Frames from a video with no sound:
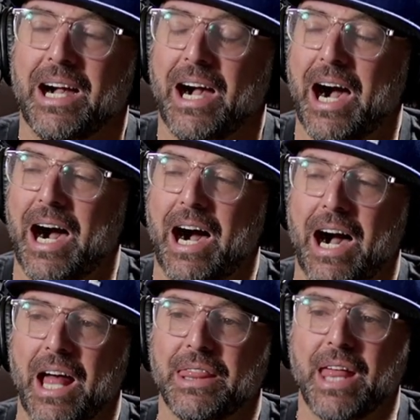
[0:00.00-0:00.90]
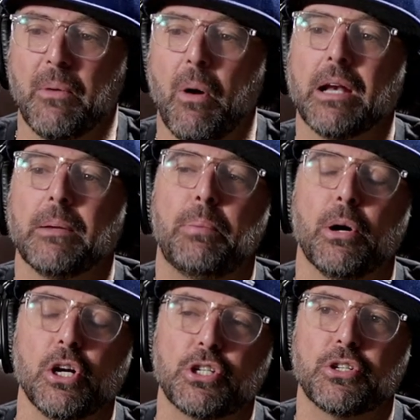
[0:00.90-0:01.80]
They want to
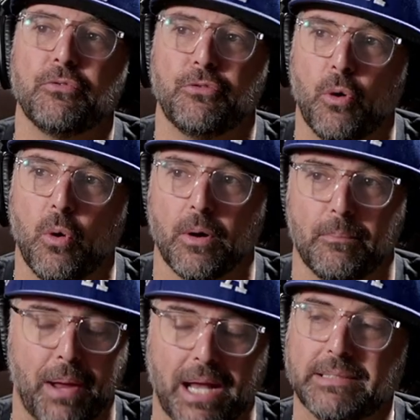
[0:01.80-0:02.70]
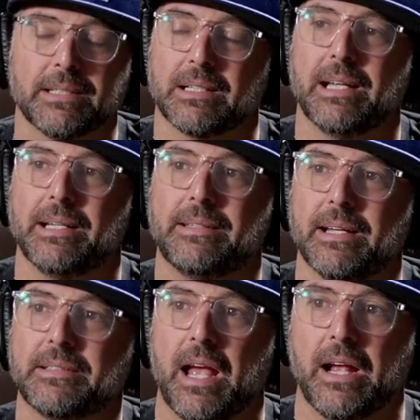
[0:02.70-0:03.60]
push for basically a
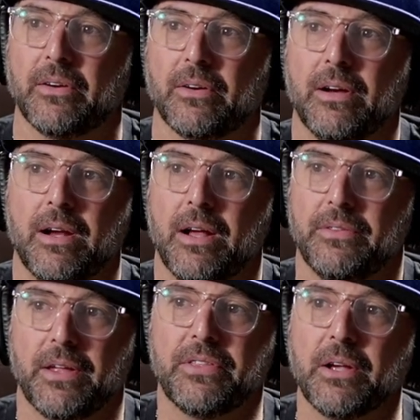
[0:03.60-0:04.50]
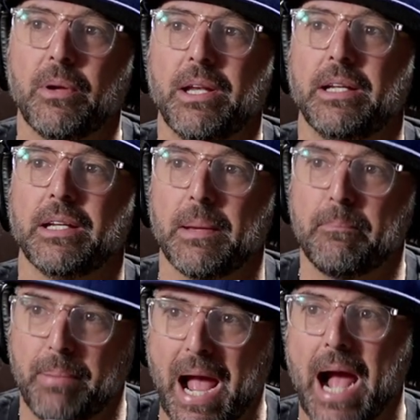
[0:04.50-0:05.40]
dictator. They think we need to
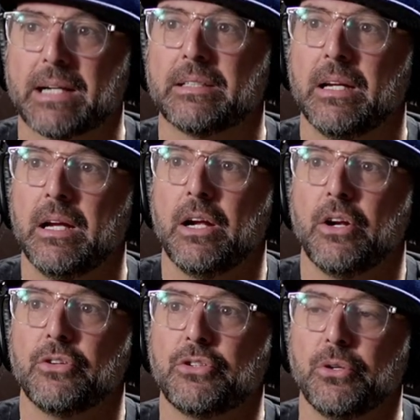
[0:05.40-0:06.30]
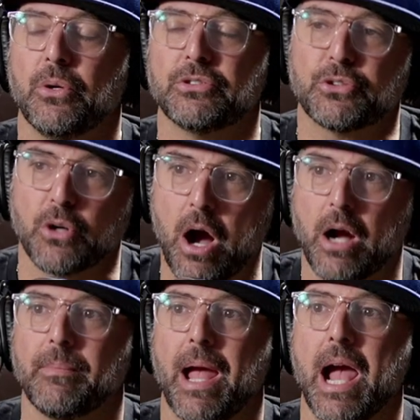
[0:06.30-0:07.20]
get back to a
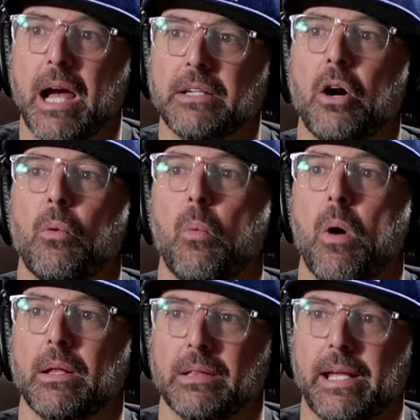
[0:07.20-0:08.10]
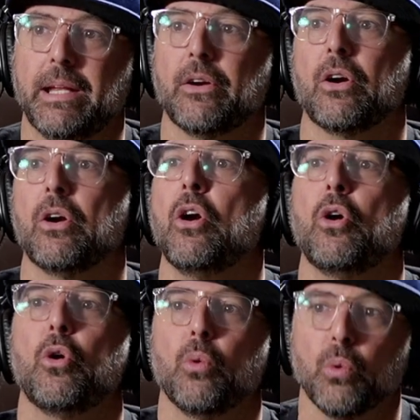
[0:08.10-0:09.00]
strong man, one leader
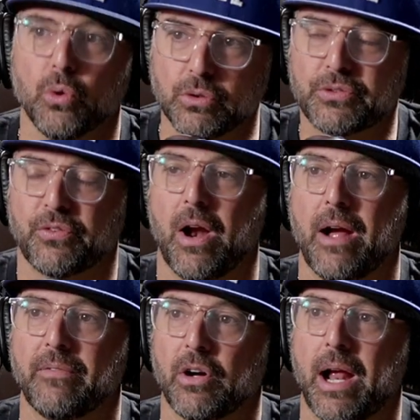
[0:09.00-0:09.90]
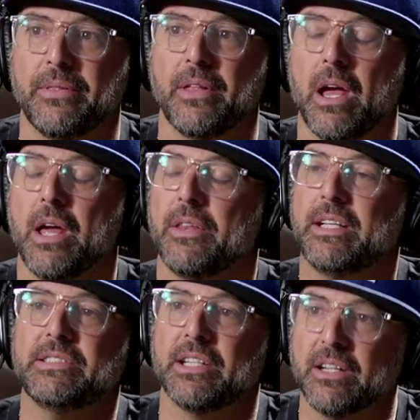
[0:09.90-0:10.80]
who rules forever. And
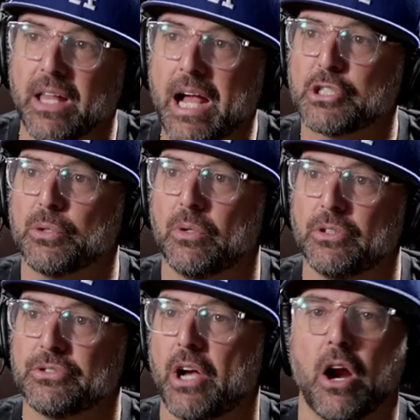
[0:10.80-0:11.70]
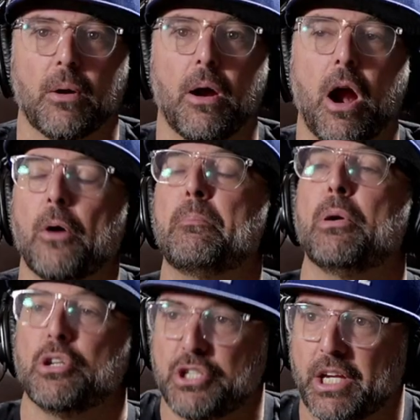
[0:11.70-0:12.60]
these intellectuals are
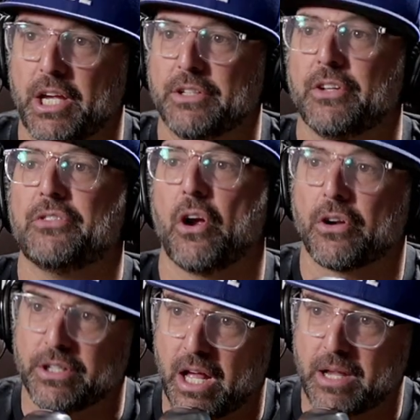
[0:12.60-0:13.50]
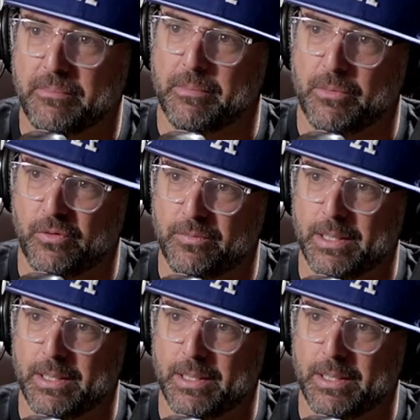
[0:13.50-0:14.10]
pushing it in the Dark Enlightenment movement.